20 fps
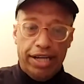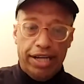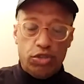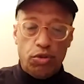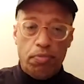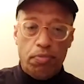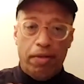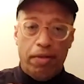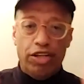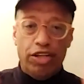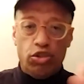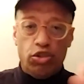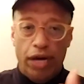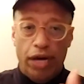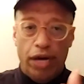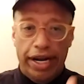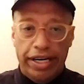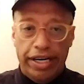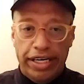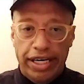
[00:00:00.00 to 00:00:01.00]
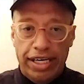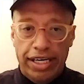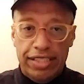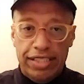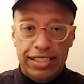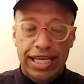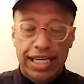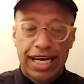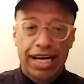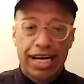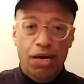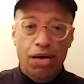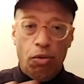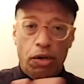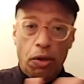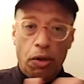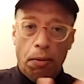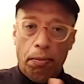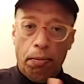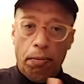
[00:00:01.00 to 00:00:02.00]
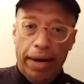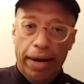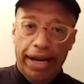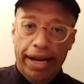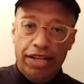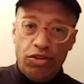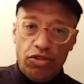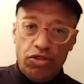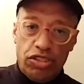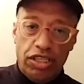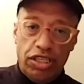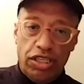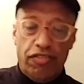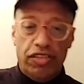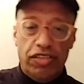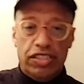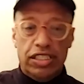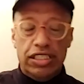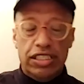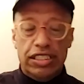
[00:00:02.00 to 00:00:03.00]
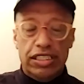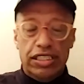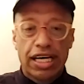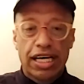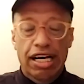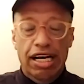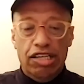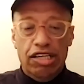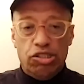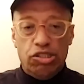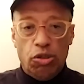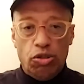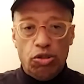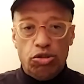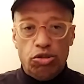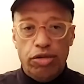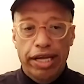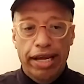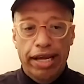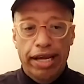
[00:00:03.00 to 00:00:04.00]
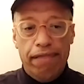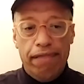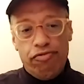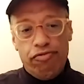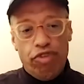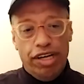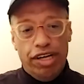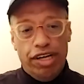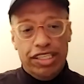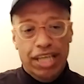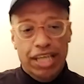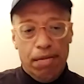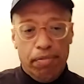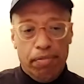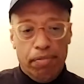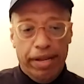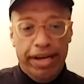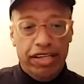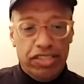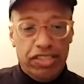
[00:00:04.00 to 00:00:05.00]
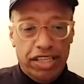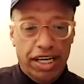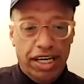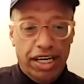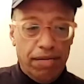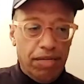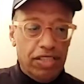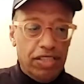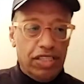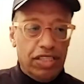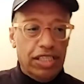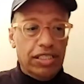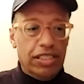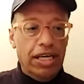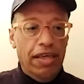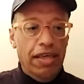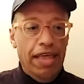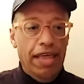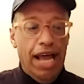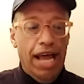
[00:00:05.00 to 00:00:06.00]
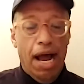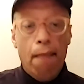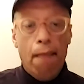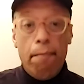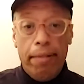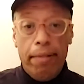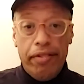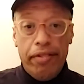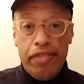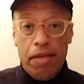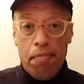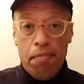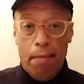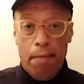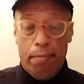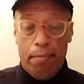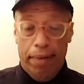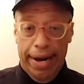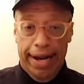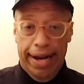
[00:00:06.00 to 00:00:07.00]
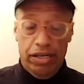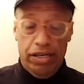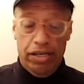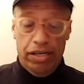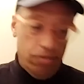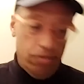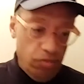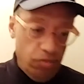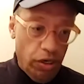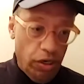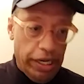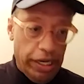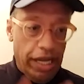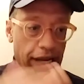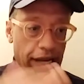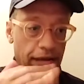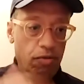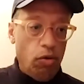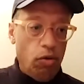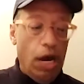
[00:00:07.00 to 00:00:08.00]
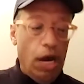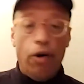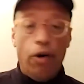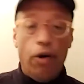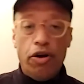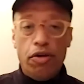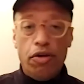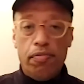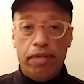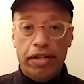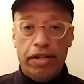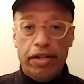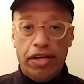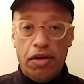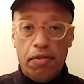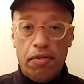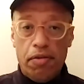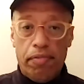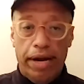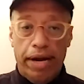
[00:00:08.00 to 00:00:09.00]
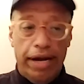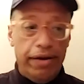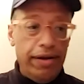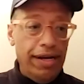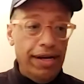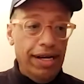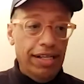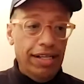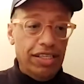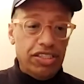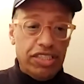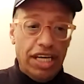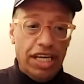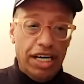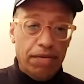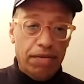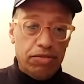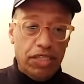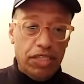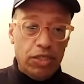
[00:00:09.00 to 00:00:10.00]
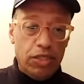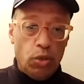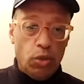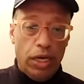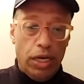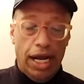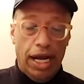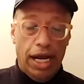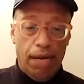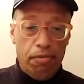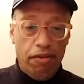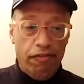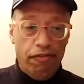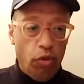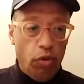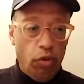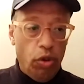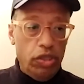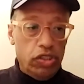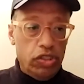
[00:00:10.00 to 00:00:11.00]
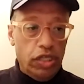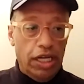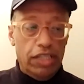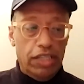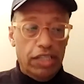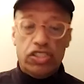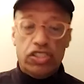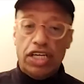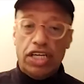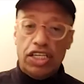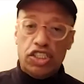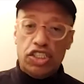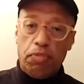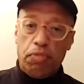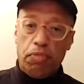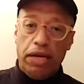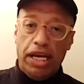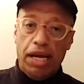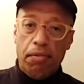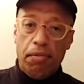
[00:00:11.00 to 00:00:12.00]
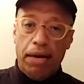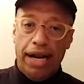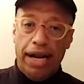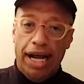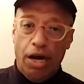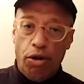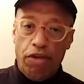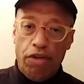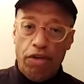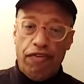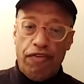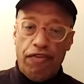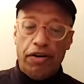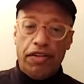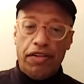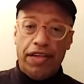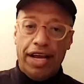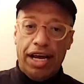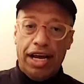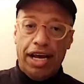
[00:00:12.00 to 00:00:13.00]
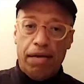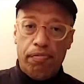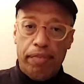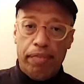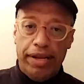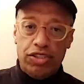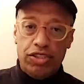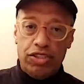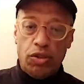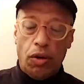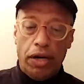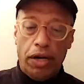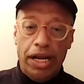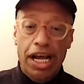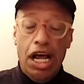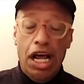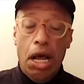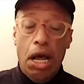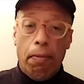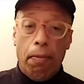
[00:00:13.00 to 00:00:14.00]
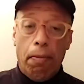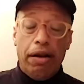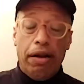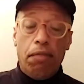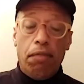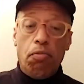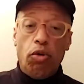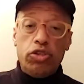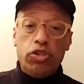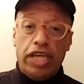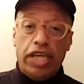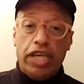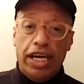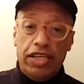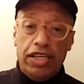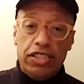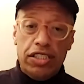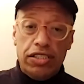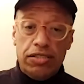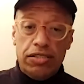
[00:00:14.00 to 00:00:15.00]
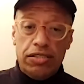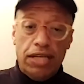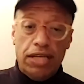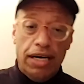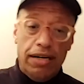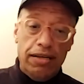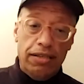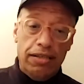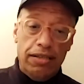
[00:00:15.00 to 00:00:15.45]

Ninder, they all get caught up in their own personal stories and forget all about the company they've created. So the whole goes to them, and then the company does not make money. So the question is, because you are the voice for yourself, your story, you're not becoming the voice of the company.